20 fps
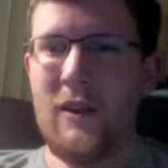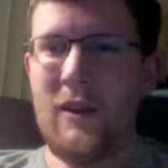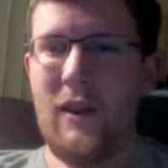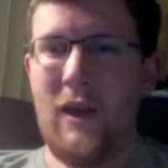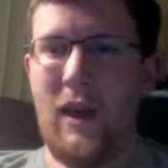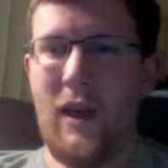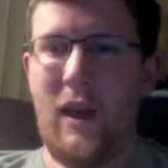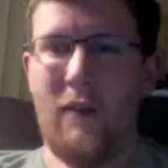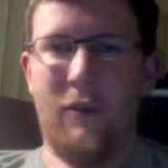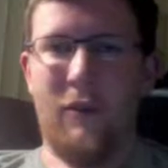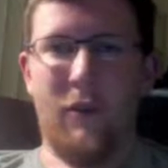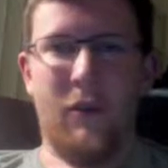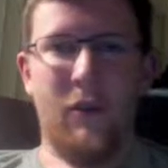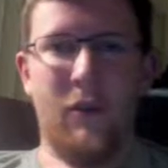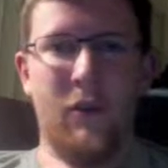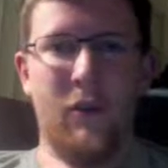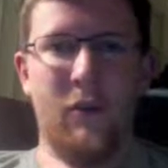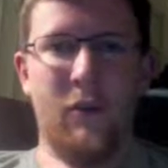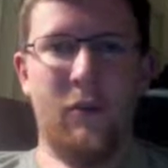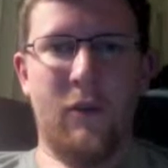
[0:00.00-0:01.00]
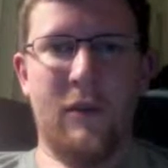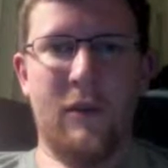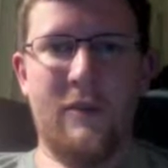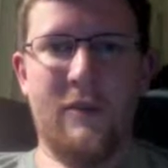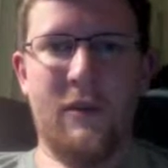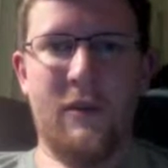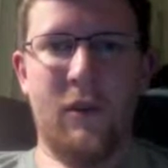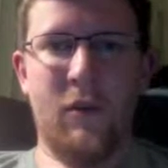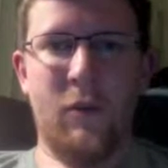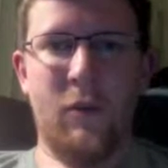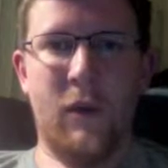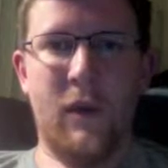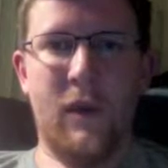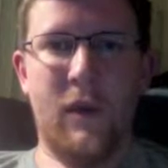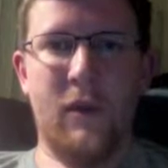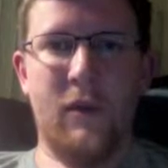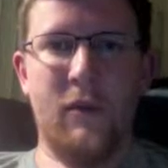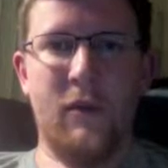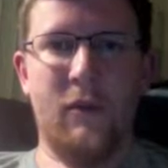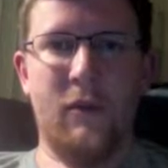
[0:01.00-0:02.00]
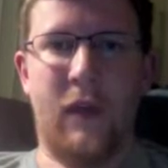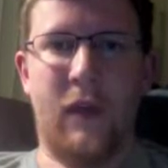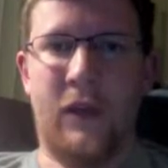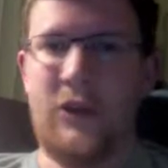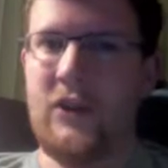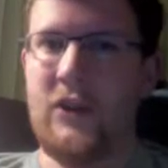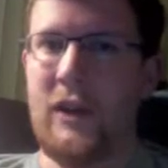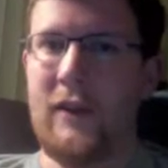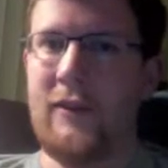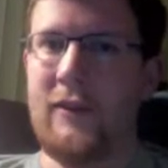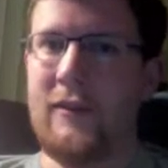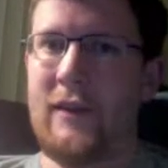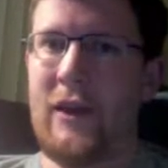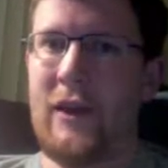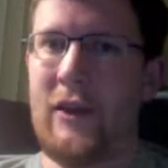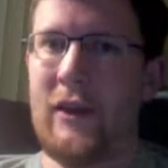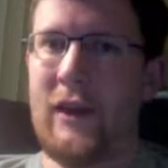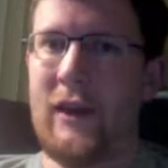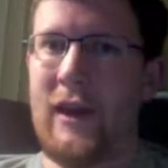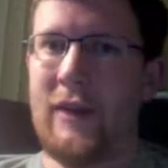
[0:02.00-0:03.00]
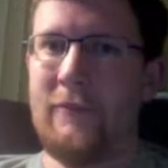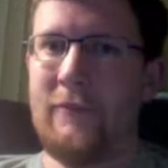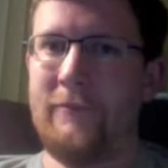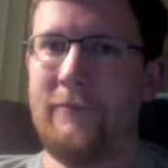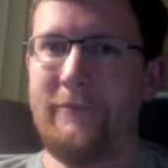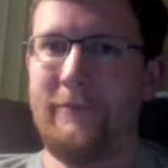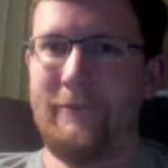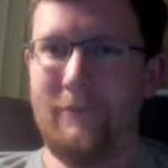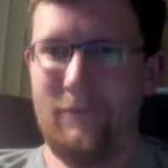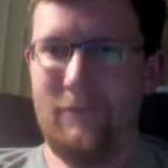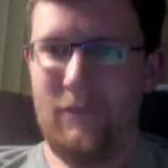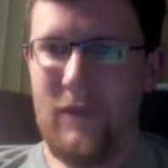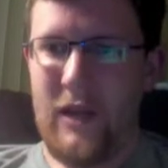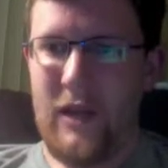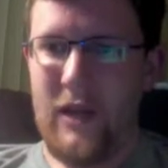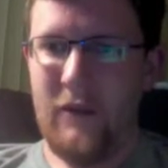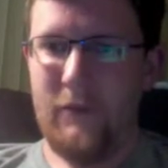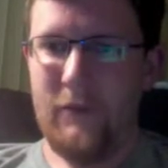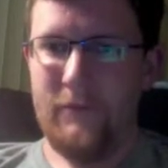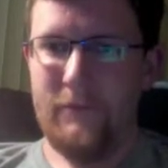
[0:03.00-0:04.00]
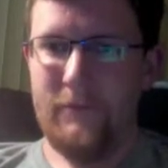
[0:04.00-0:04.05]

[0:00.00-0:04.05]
Have a good rest of your week, and check us out again. Later.